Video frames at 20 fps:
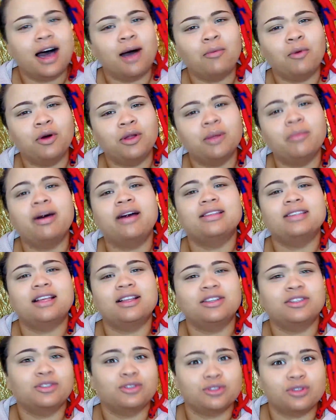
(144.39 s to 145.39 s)
I'm all about
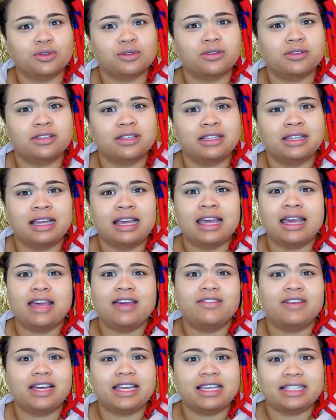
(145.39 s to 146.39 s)
telling the truth.
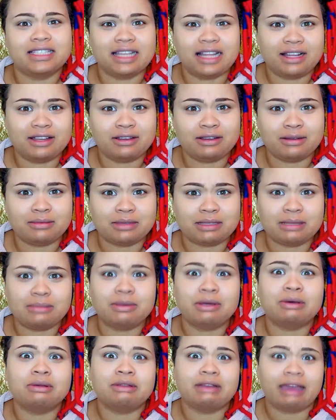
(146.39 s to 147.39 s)
And I can tell you I'm
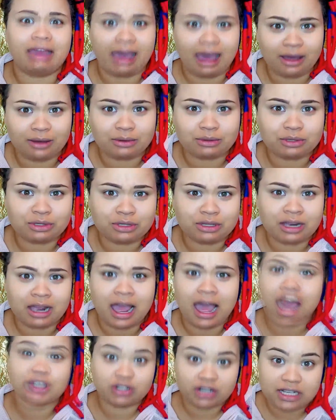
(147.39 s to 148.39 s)
sleeping on the couch.
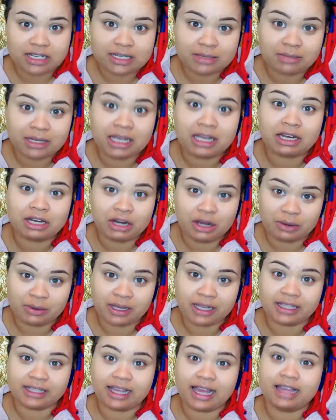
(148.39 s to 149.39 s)
Trust me in
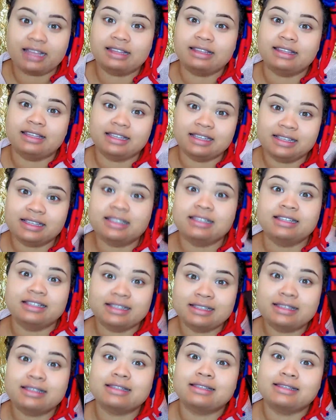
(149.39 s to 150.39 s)
knowing that this
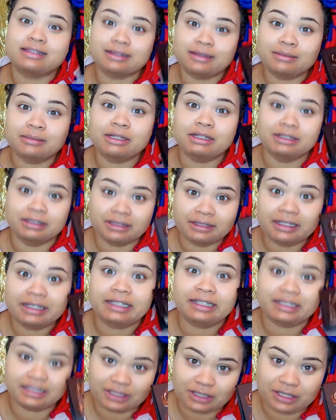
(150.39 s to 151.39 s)
is some
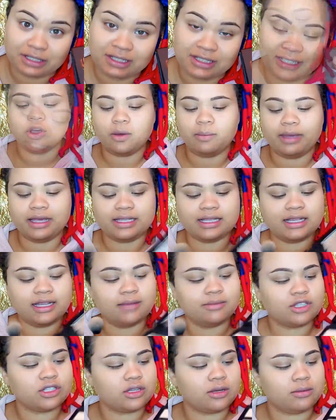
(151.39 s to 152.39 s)
good-ish. So basically
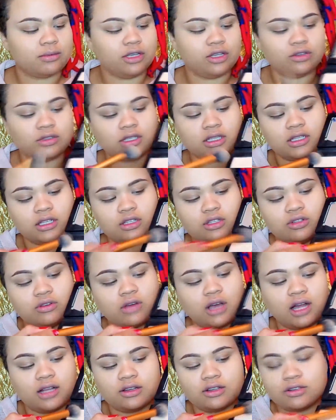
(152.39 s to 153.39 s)
I'm just going to be using these two
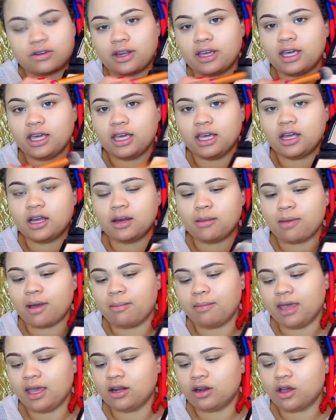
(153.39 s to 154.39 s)
colors right here. My
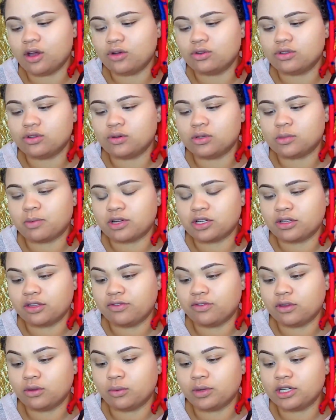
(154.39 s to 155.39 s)
main go-to, especially
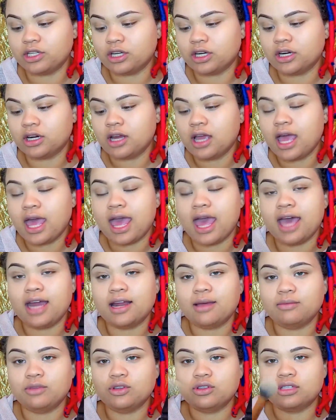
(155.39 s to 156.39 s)
for the winter. And
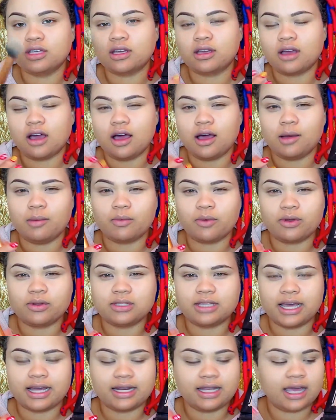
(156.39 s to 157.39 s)
I'm using Real
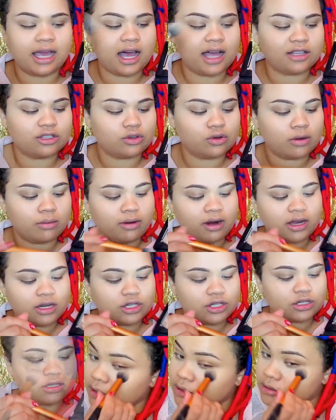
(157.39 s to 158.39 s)
Technique contour
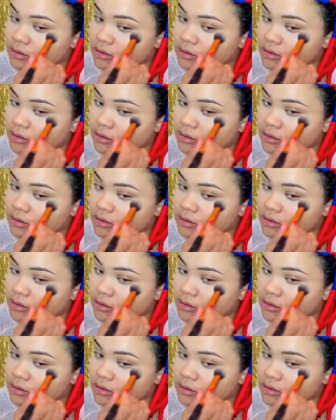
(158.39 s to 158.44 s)
brush.